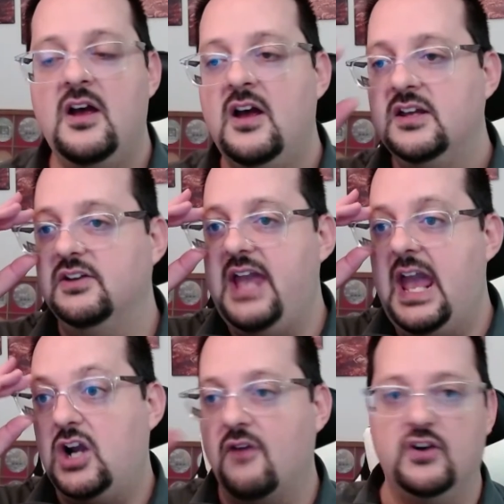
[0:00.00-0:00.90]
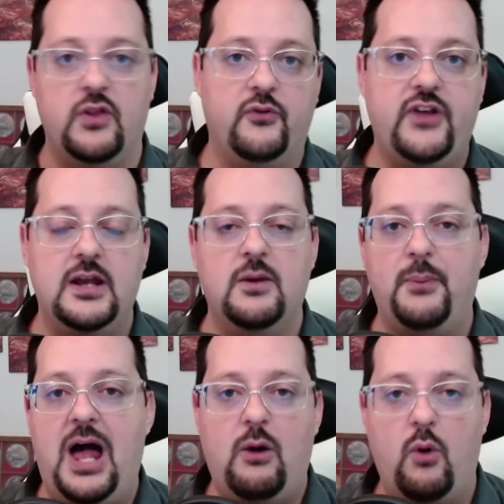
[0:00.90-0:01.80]
you can't cover those
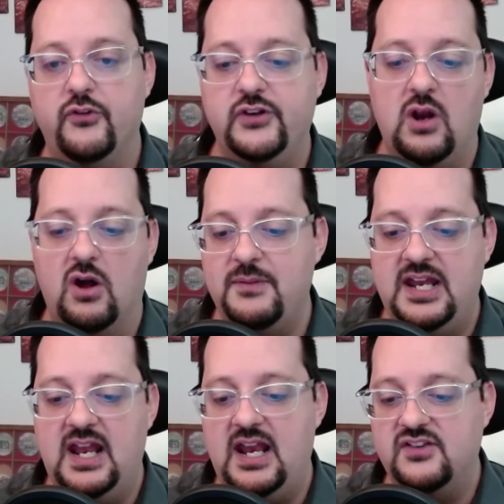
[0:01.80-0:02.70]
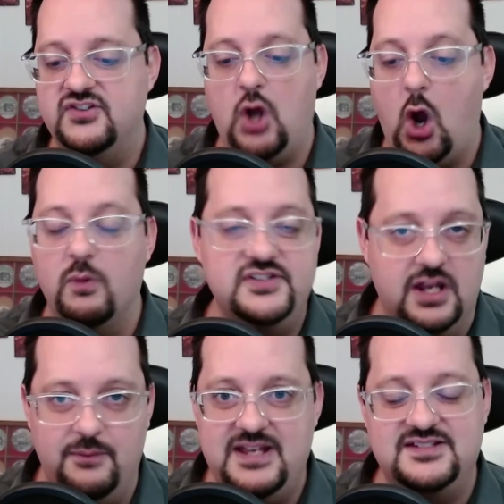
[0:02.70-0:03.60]
plot holes, you know what I mean? And it's always
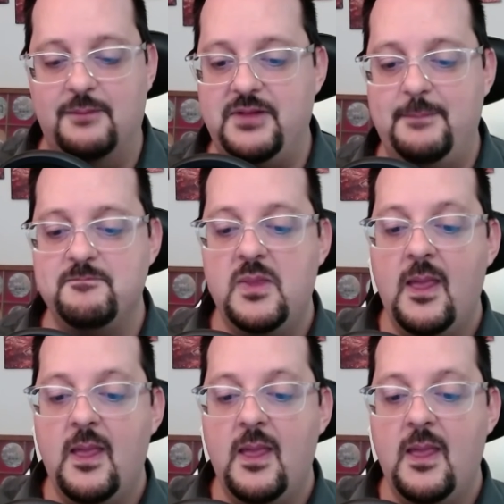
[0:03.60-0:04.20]
going to be something.